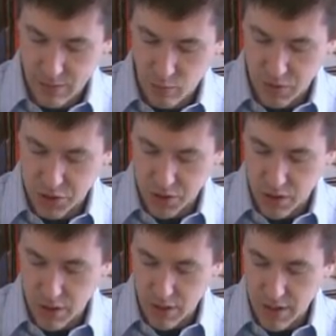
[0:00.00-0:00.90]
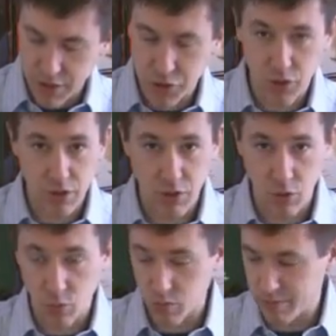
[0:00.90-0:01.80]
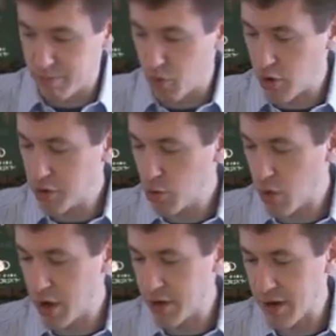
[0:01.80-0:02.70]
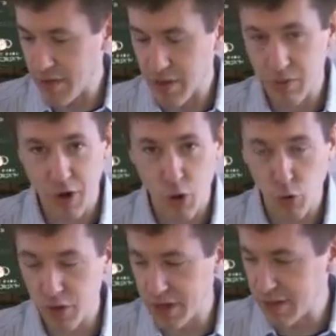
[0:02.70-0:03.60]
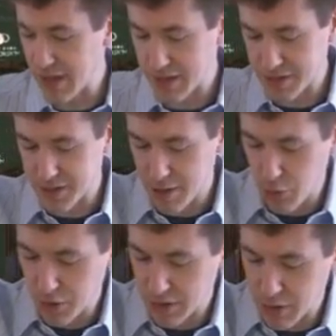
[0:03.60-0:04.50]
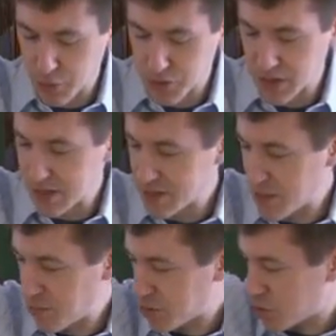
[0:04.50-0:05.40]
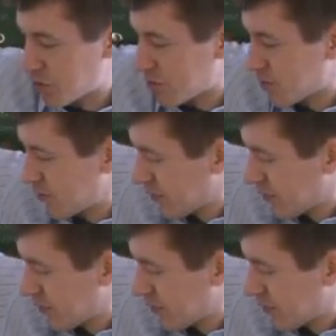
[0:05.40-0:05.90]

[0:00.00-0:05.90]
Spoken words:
which allows you to, boil your water and then hold it at those set temperatures.